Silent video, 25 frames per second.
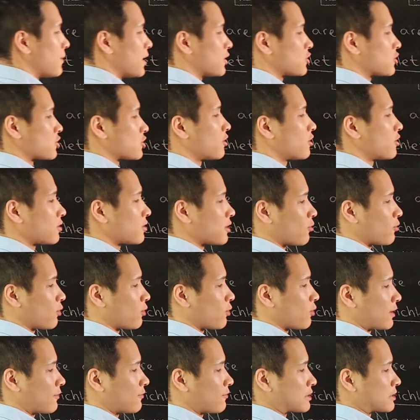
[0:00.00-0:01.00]
sure that
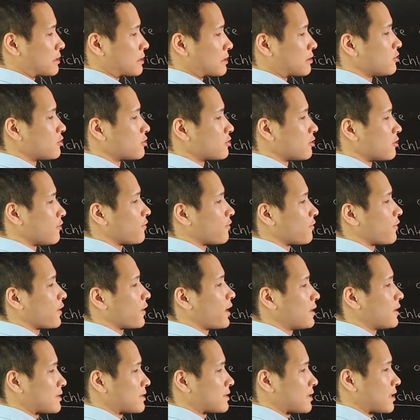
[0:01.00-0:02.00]
whatever solution you
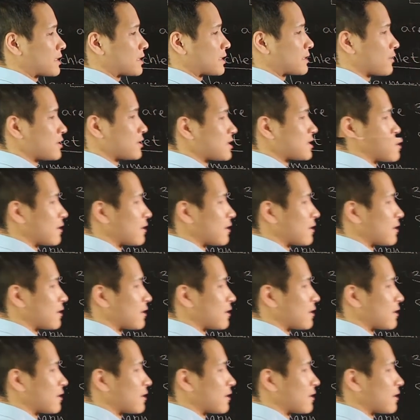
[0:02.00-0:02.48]
find satisfies that